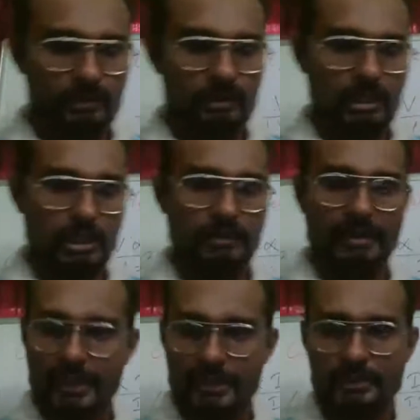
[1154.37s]

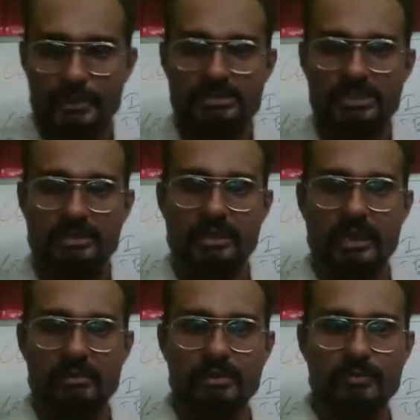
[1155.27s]
when electrons are
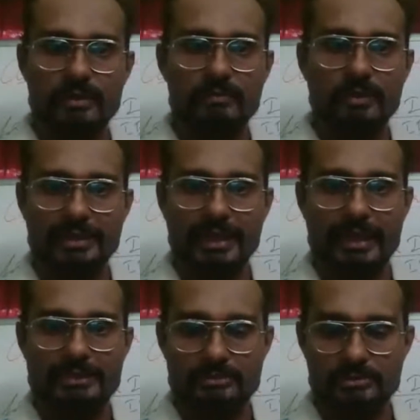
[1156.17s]
traveling from one
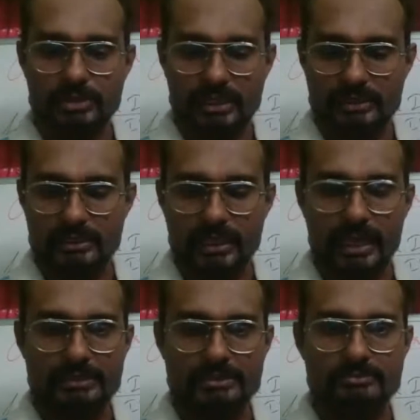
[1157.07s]
atom to another
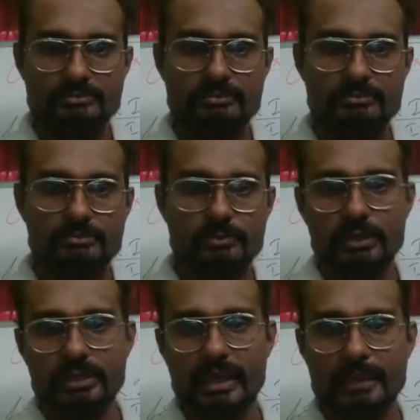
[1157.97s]
atom,
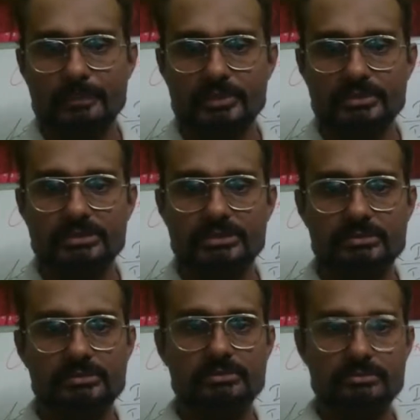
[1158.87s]
what happens?
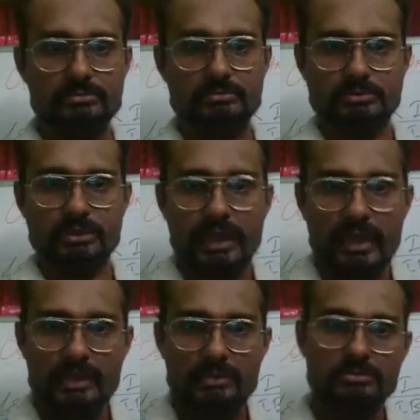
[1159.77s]
They
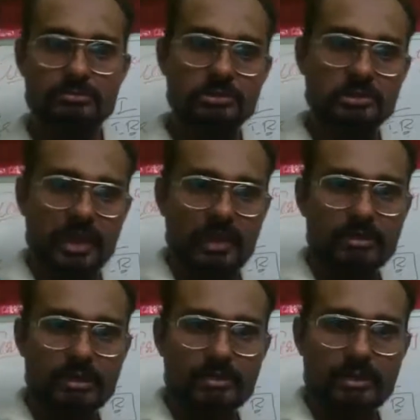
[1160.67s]
are
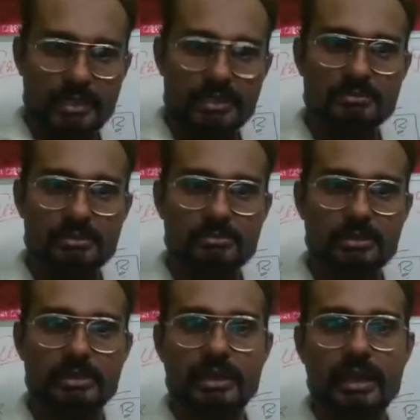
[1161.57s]
traveling, and
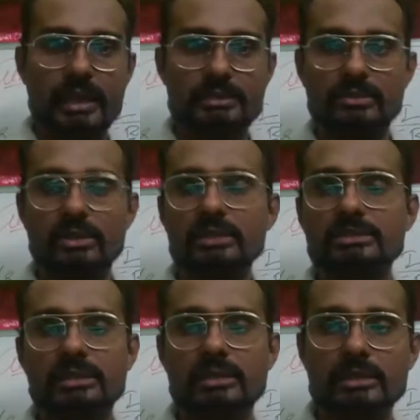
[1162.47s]
remember, they are not
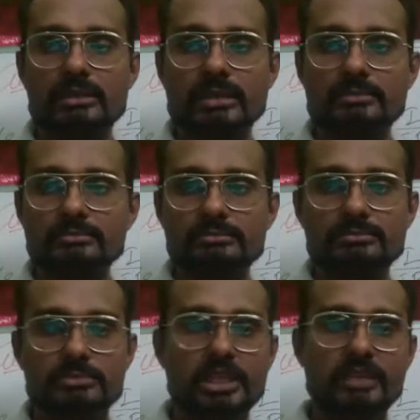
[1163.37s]
like
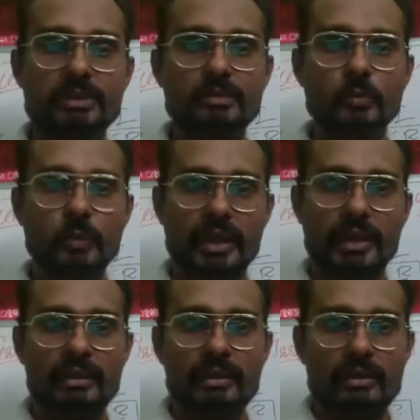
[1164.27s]
given
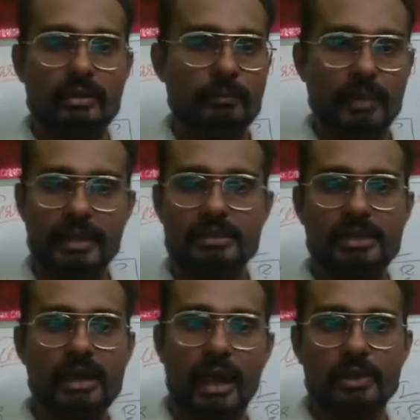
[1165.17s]
way by
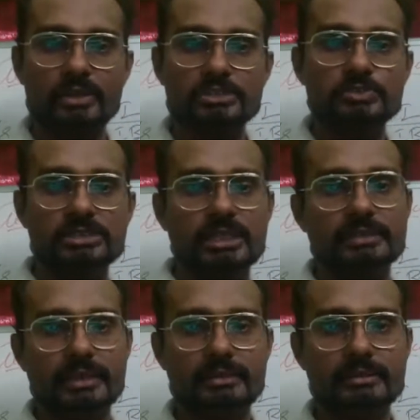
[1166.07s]
the ions which are
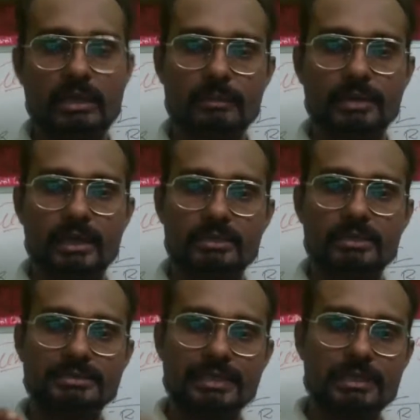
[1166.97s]
there in the path.
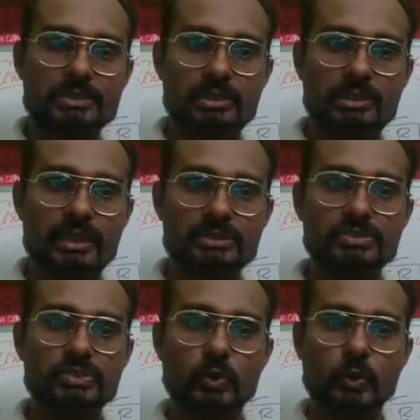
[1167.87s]
This electron has
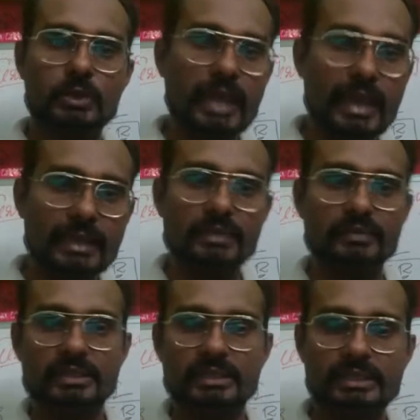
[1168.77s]
to collide
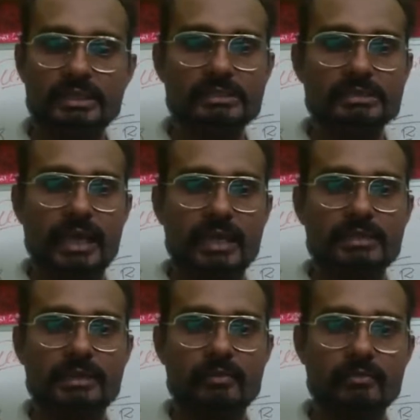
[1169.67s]
with each and
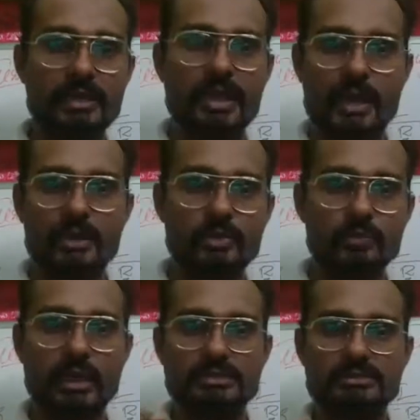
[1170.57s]
every ion
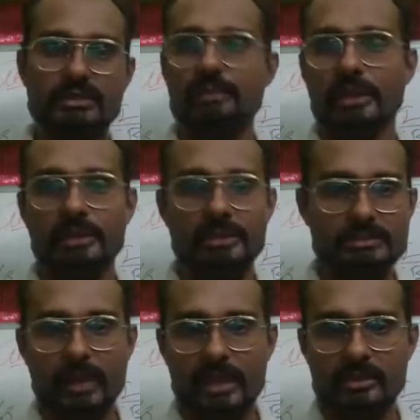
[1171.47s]
that is coming in its
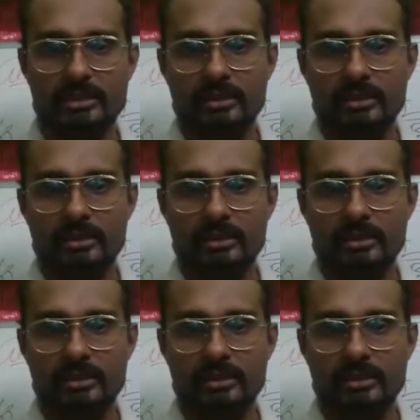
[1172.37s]
path.